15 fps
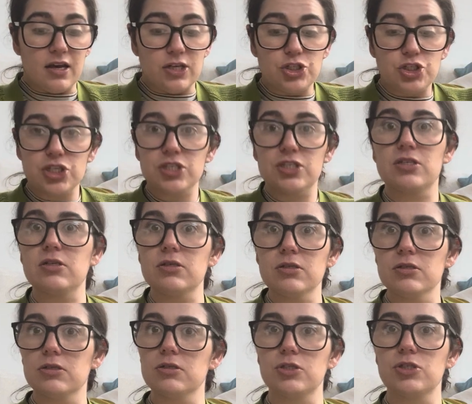just
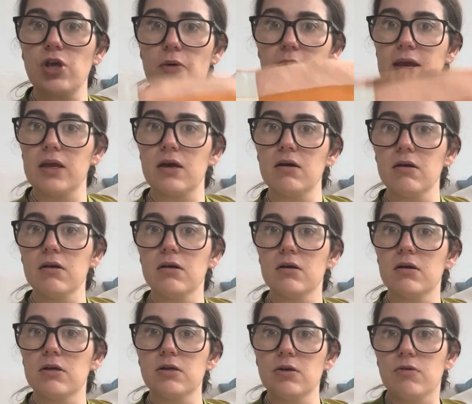sewing
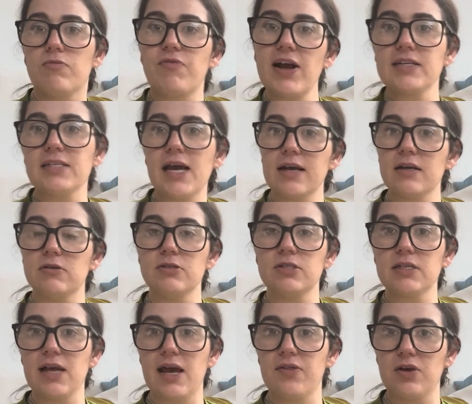rectangles
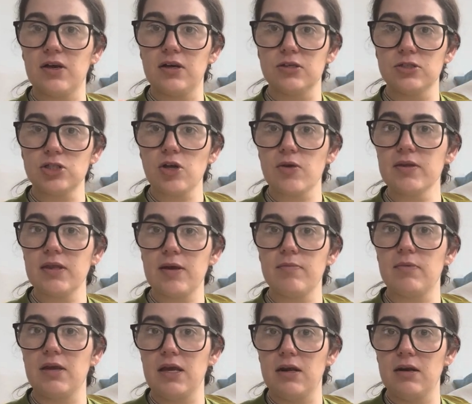together, sewing
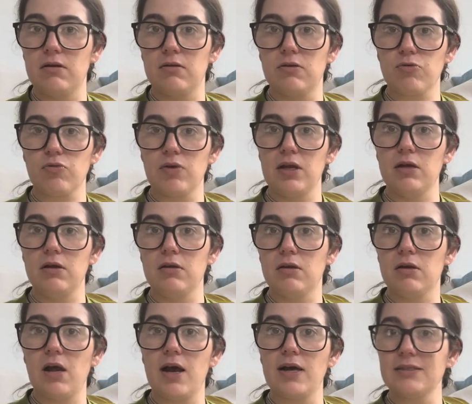them in 3
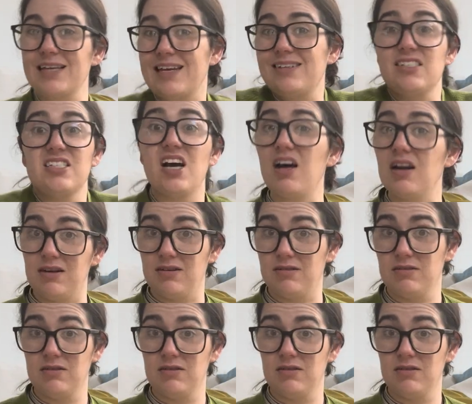lines, and done.